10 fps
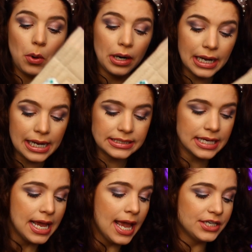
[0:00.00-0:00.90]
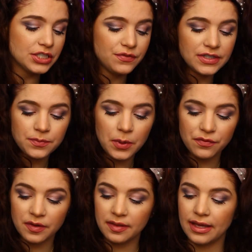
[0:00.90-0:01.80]
organize. It just fits
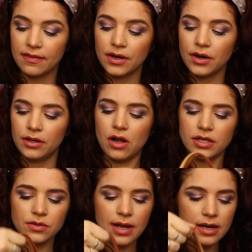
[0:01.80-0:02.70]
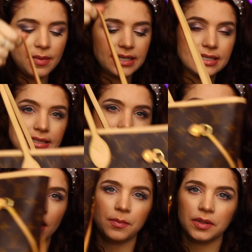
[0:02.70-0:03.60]
perfectly in there and it also kind of makes it
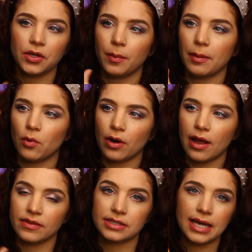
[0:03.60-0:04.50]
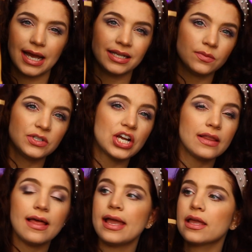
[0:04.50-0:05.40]
stand up a little bit more on the sides, which I
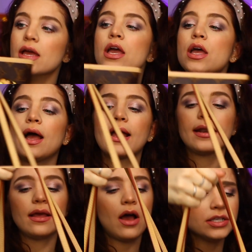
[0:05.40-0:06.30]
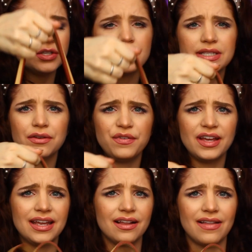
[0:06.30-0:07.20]
like. And also this can
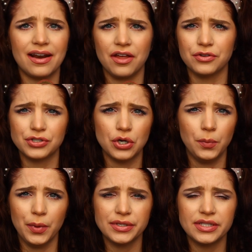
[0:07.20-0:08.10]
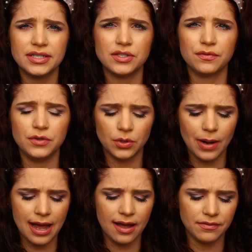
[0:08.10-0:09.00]
fit in a lot of other tote purses. So if you don't
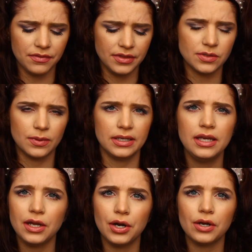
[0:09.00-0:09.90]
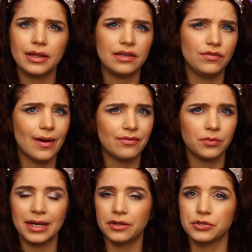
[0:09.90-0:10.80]
have this one here, like if you have a
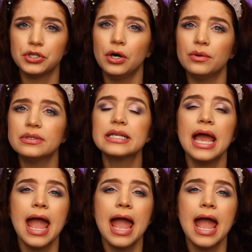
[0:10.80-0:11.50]
regular tote